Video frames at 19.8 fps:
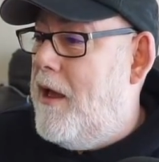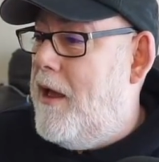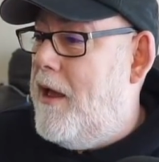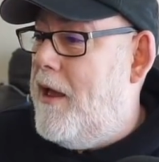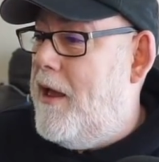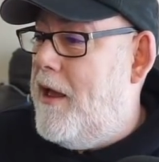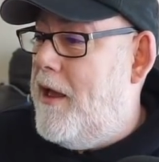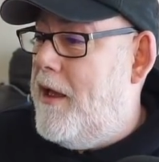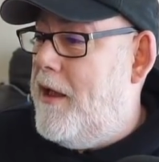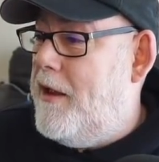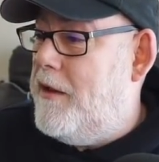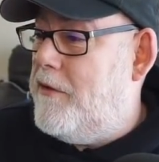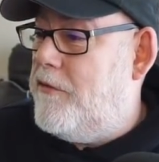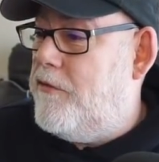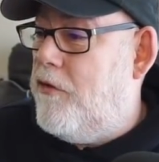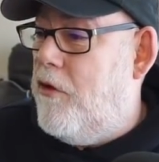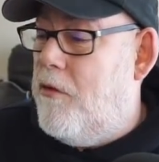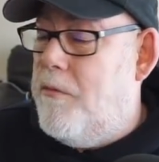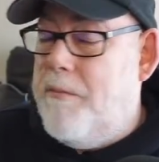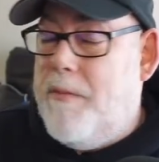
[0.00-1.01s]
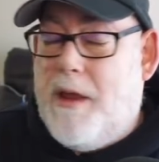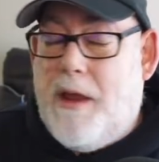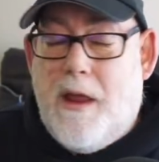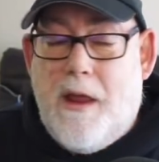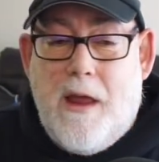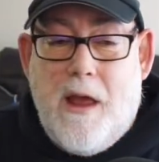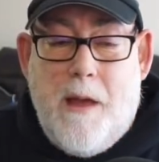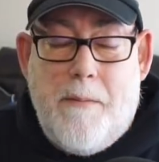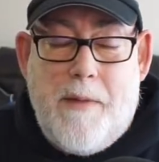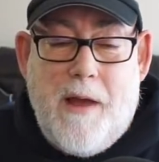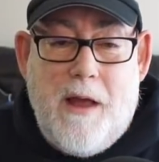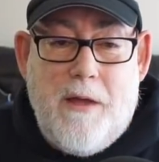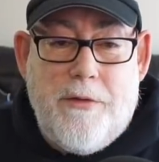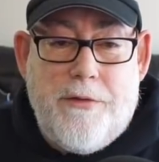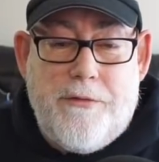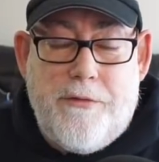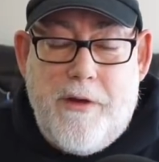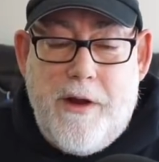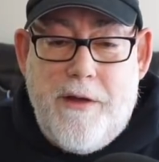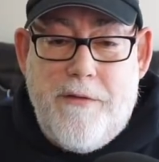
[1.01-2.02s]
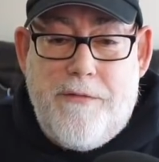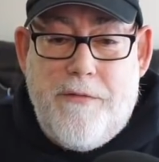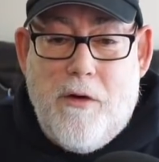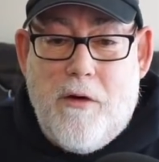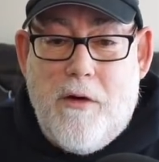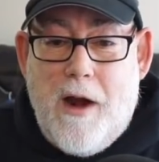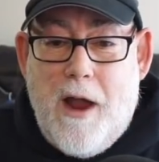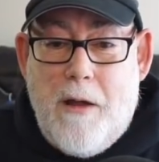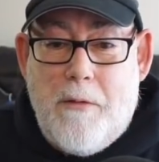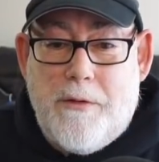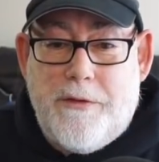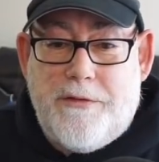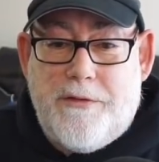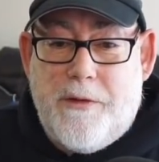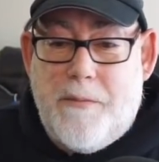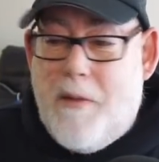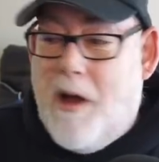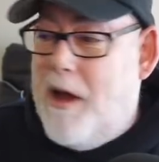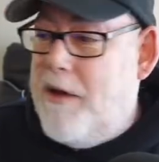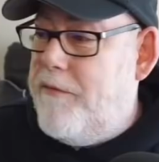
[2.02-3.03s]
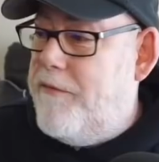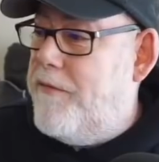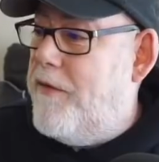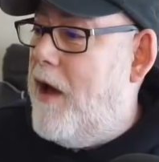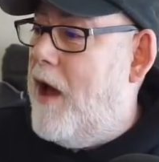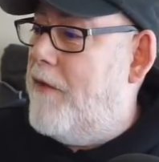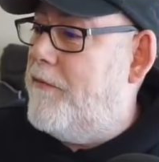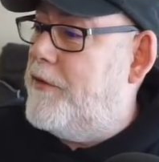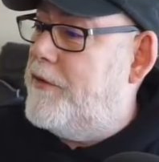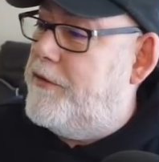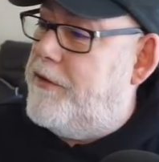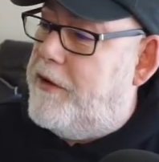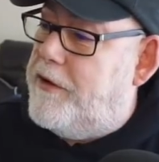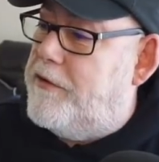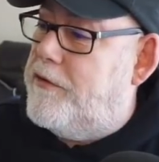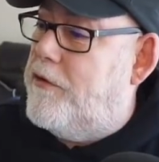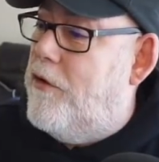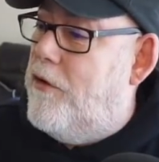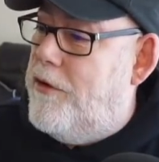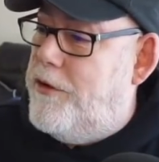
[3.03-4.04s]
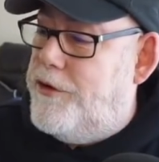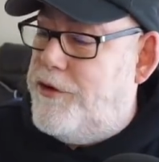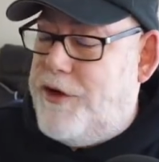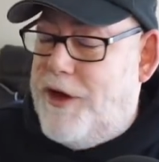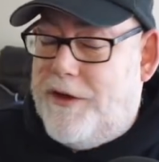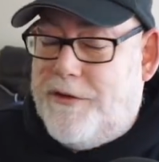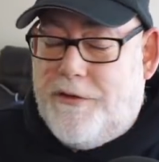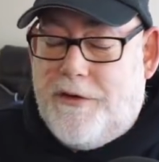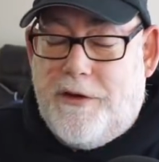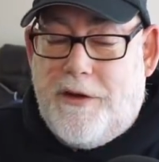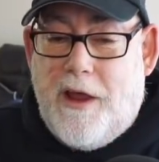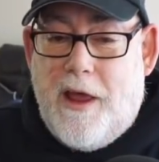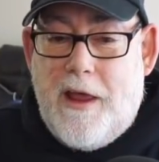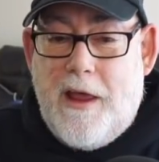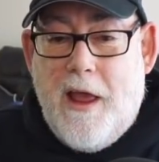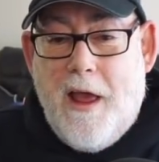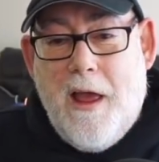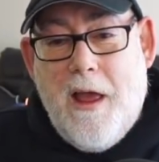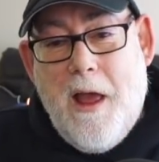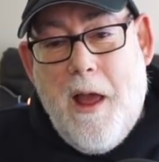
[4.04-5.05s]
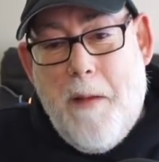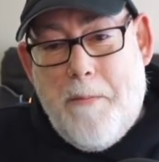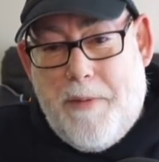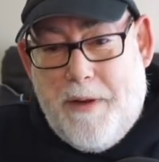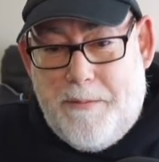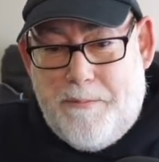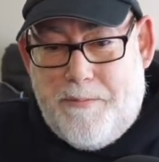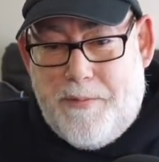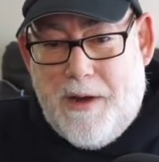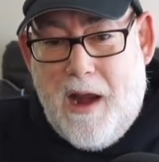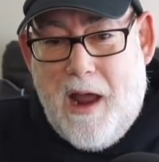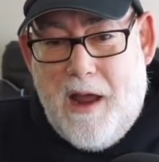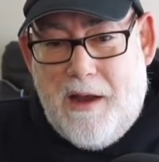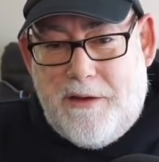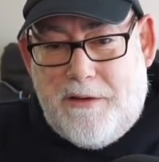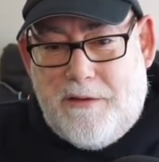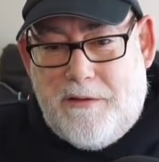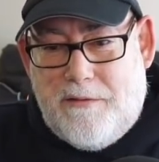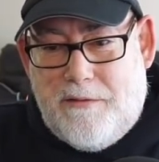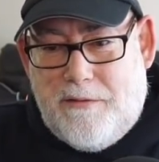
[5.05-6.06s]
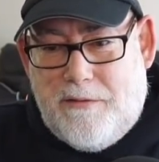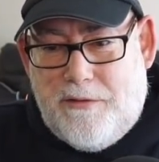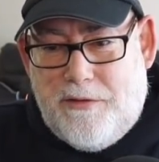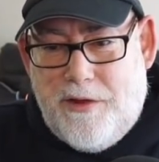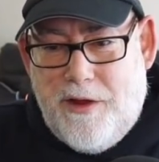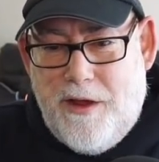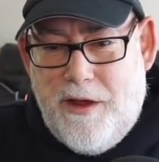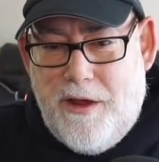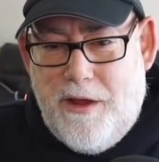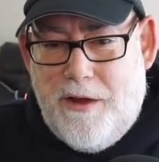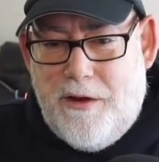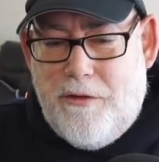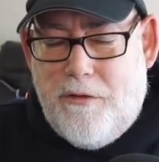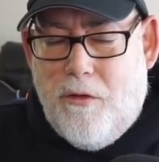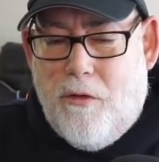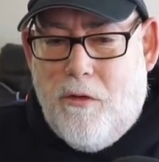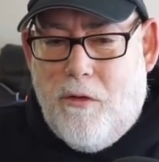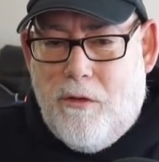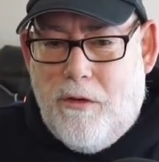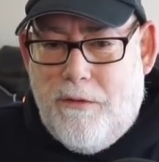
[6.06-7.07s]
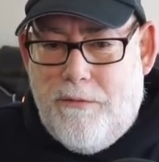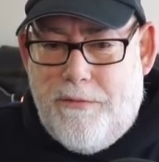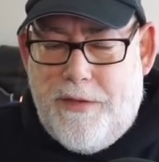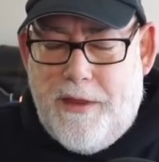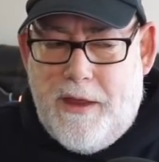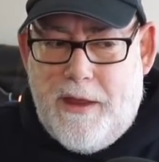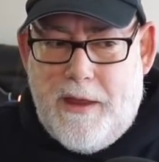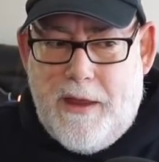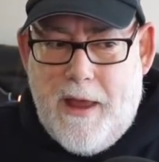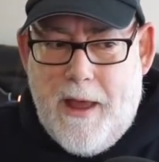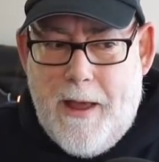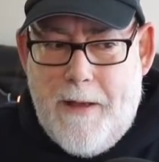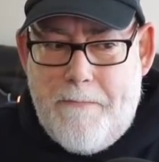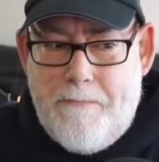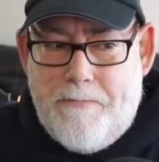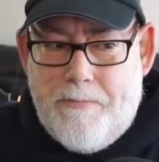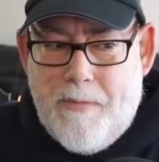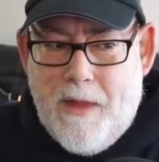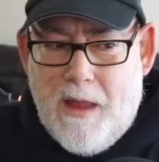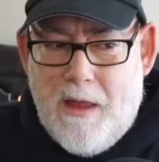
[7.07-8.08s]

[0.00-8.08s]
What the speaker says: It took me about 3 or 4 hours to mine 5 or 6 coins yesterday, but I turned all of the